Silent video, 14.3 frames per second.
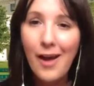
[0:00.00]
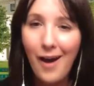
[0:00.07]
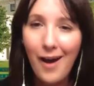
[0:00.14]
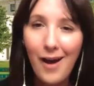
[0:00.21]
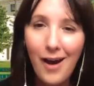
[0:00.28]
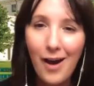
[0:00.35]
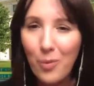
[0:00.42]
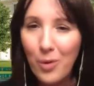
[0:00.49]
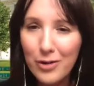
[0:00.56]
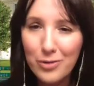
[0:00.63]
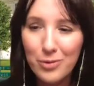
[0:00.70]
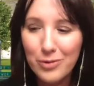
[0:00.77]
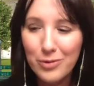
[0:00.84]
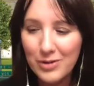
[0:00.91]
uh, work
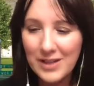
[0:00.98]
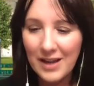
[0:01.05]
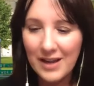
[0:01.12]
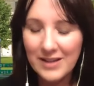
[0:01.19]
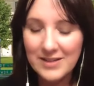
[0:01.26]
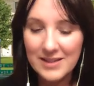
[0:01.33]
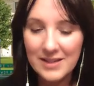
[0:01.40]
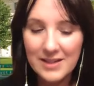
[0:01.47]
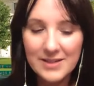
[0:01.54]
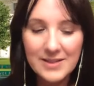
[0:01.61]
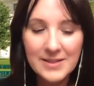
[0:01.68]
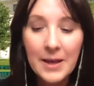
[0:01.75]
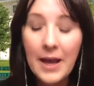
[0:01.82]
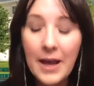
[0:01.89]
through those
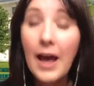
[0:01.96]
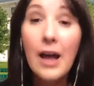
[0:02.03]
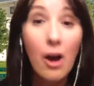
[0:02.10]
ideas. Uh,